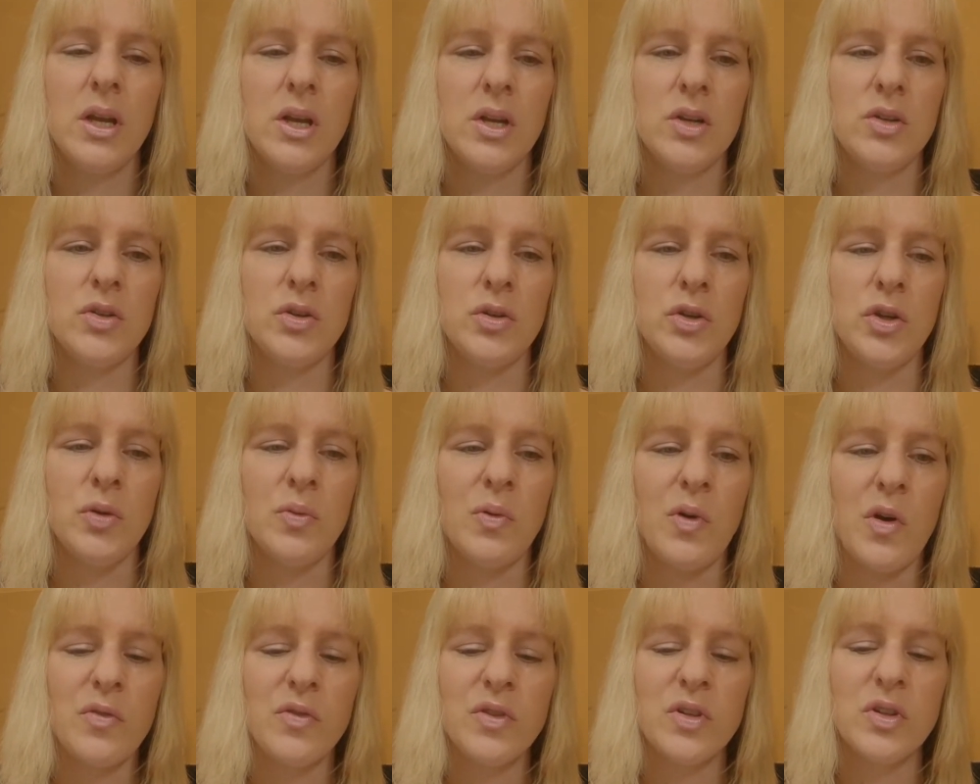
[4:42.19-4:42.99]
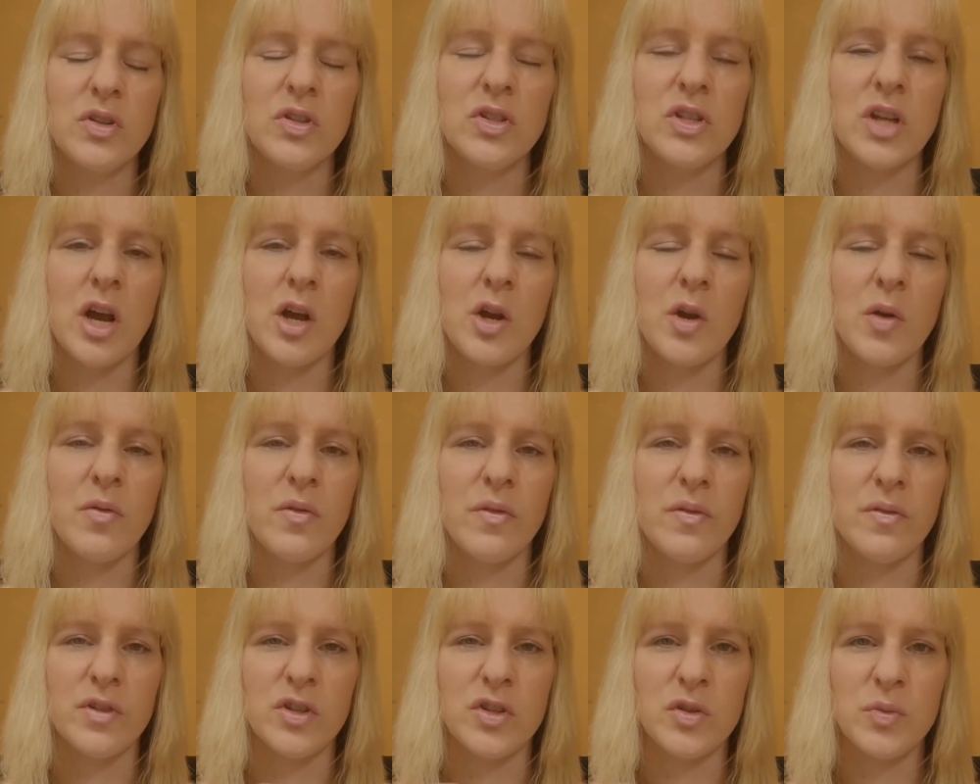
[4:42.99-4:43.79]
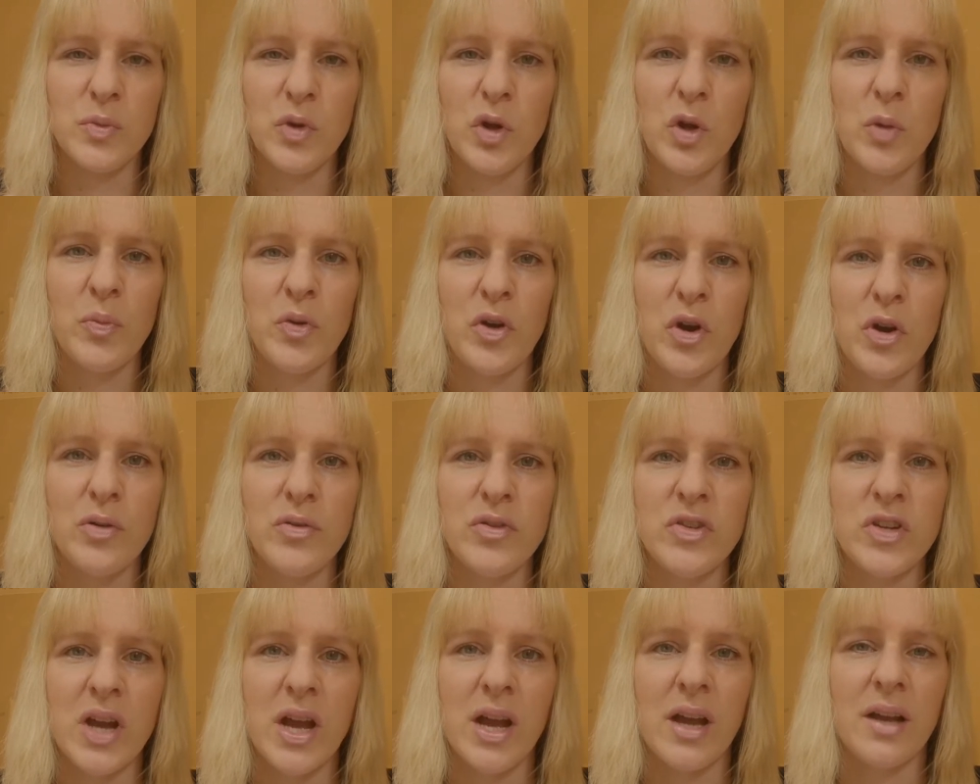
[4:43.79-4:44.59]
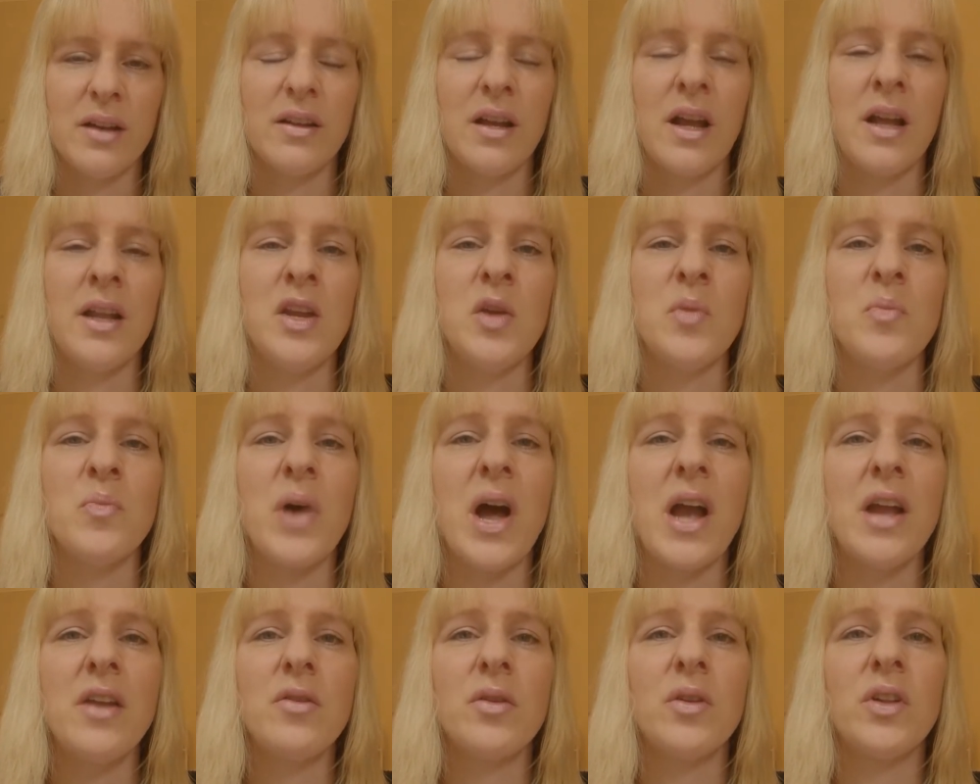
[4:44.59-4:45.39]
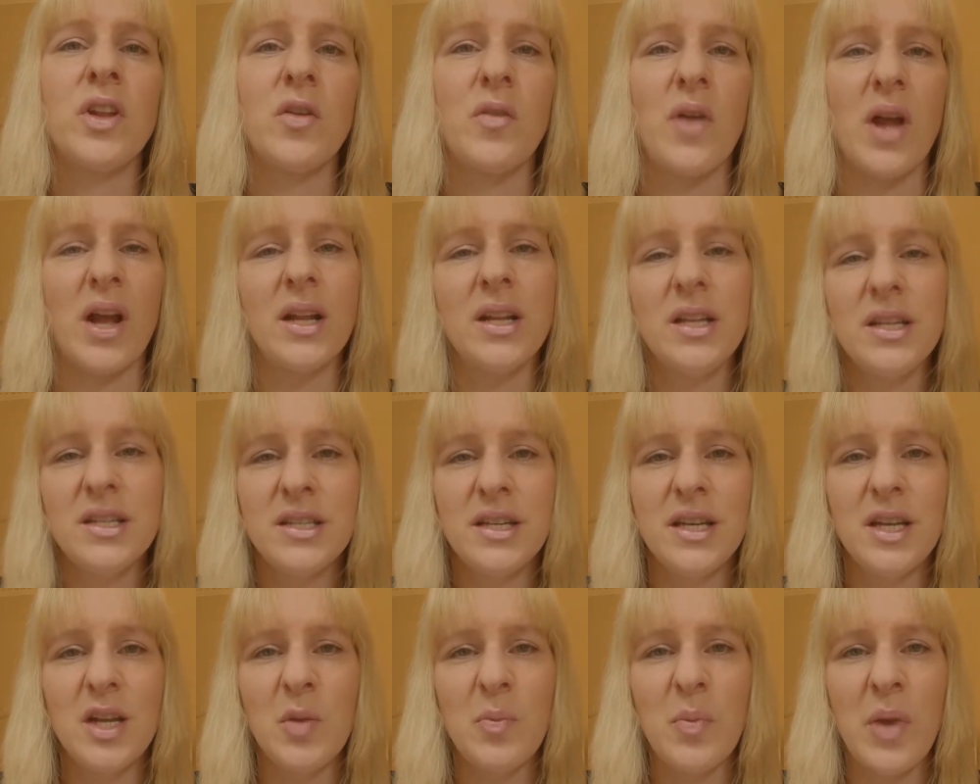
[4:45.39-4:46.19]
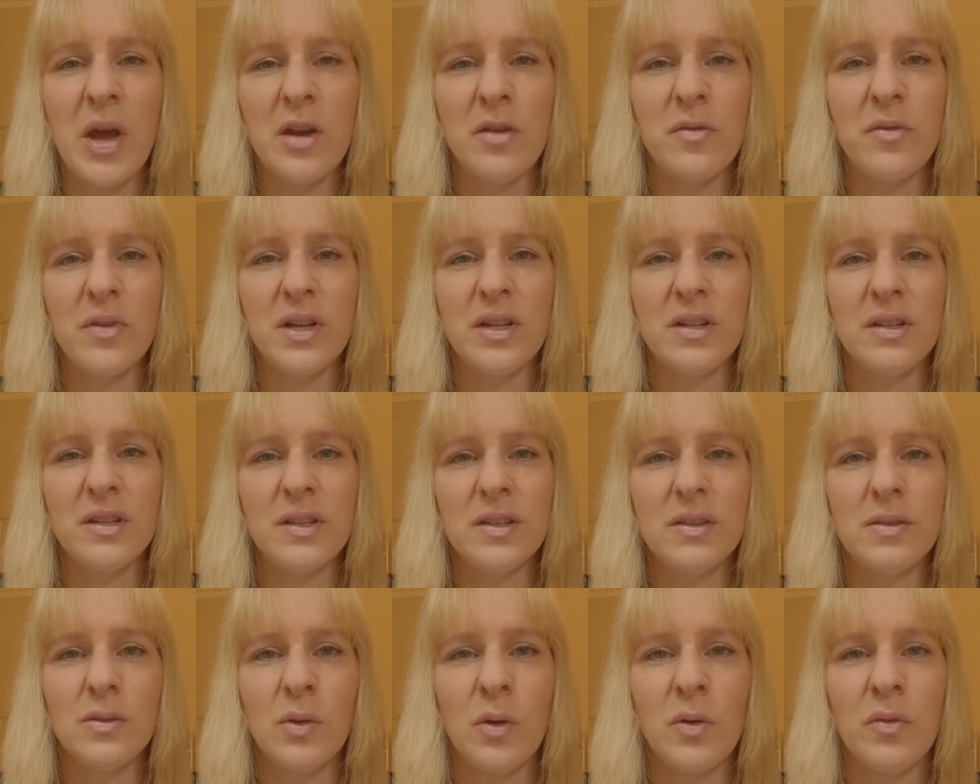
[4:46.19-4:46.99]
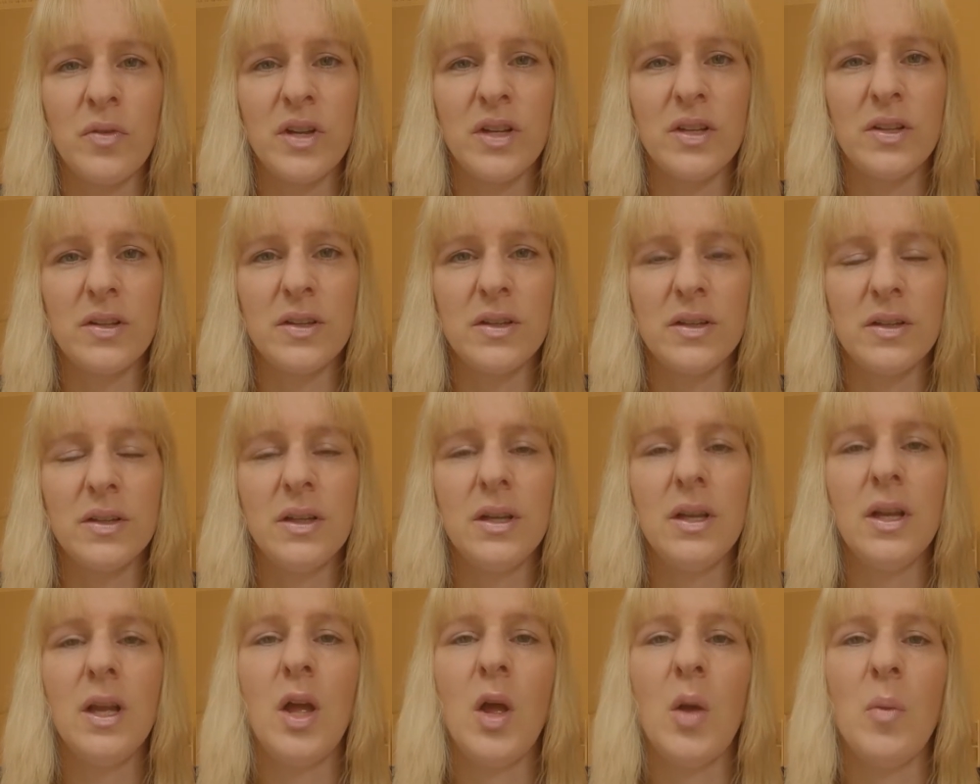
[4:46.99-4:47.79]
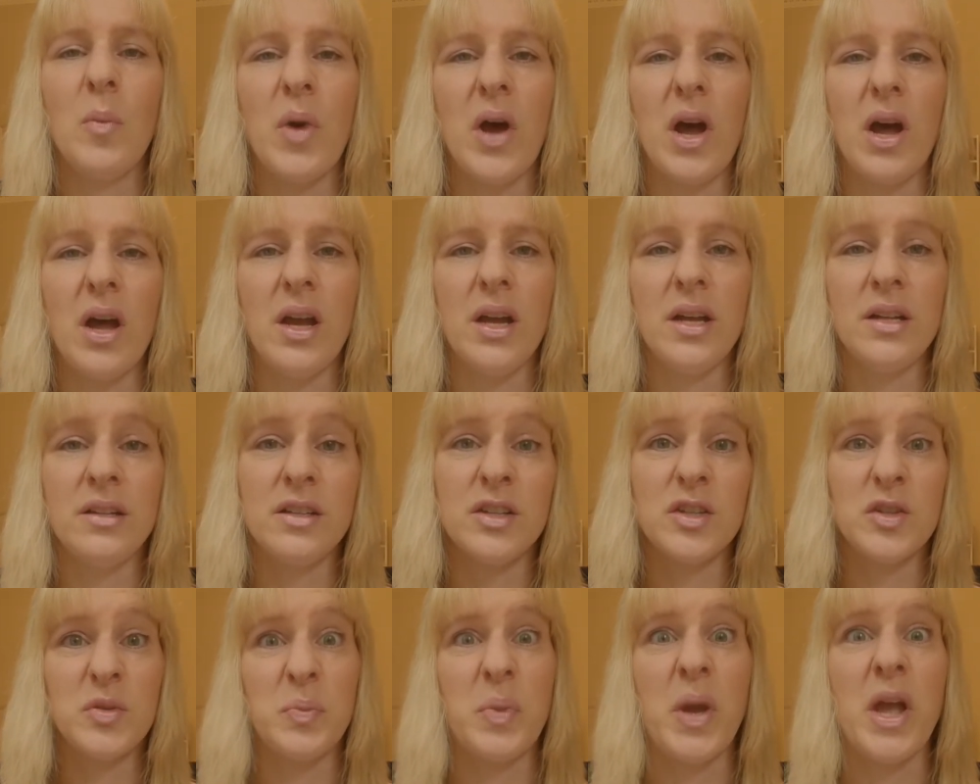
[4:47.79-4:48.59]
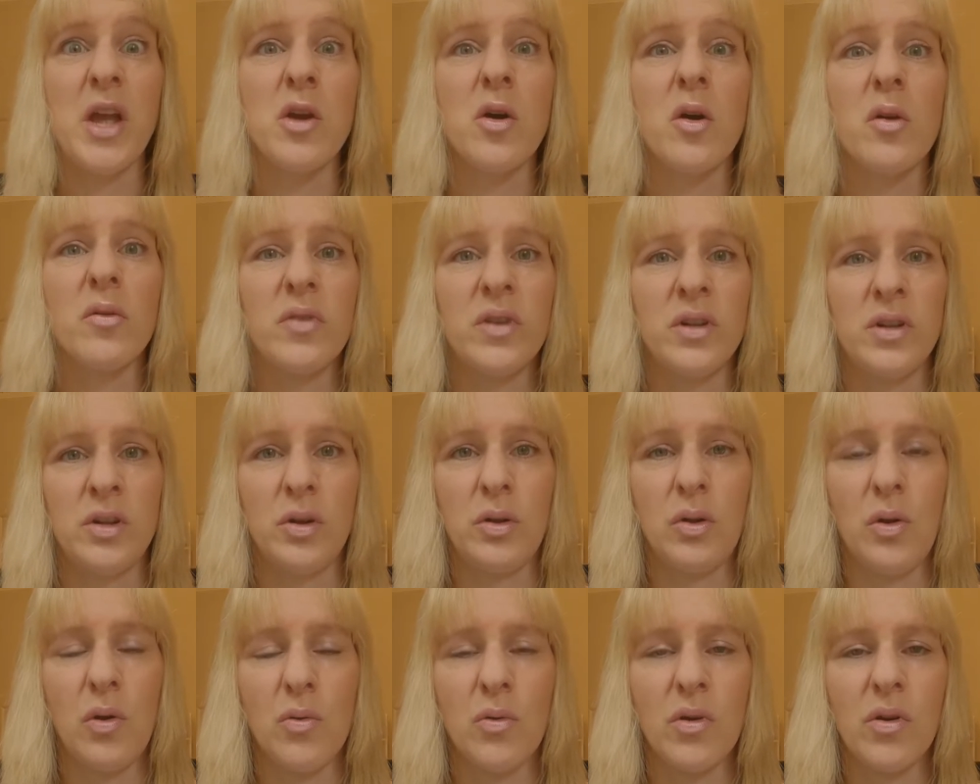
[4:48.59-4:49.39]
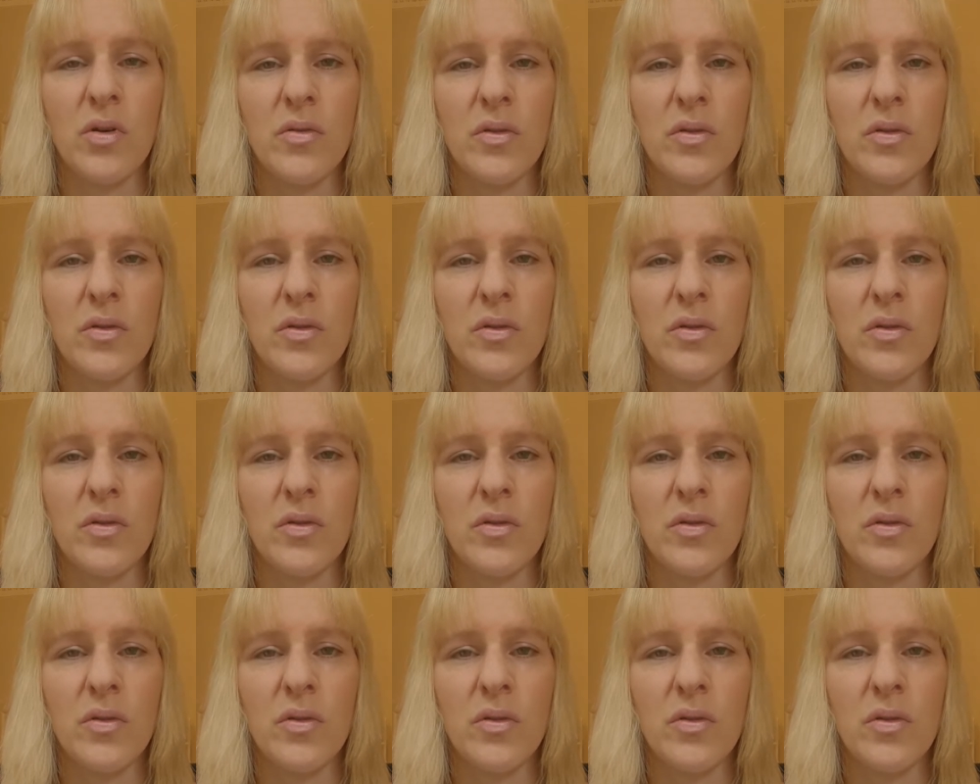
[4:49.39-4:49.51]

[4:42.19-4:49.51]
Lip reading: So you often start off with a small project and you might not directly see the benefit of it, but it does pay off in the longer